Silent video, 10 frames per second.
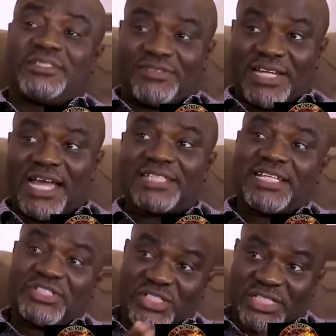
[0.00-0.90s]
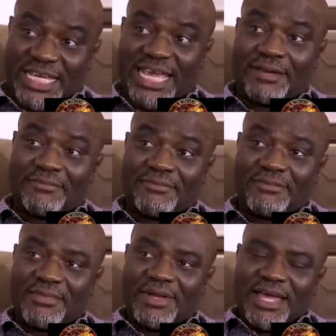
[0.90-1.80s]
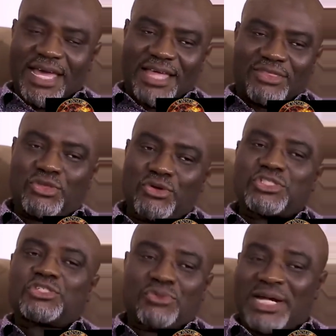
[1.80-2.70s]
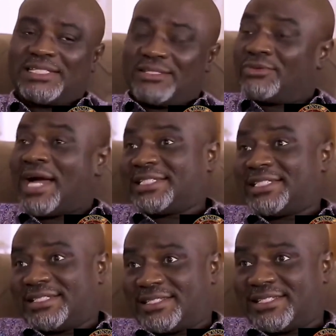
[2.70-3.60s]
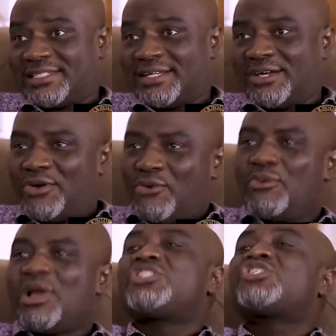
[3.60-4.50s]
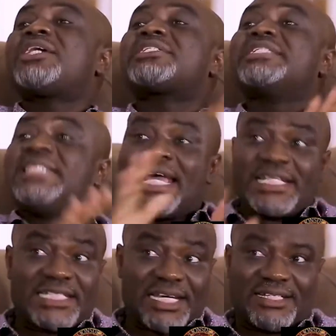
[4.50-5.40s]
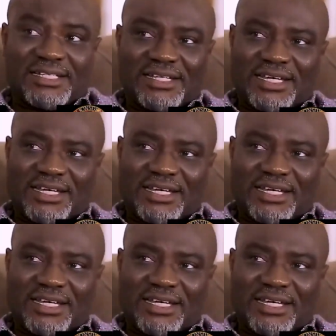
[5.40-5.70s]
civilization came, and those writings were translated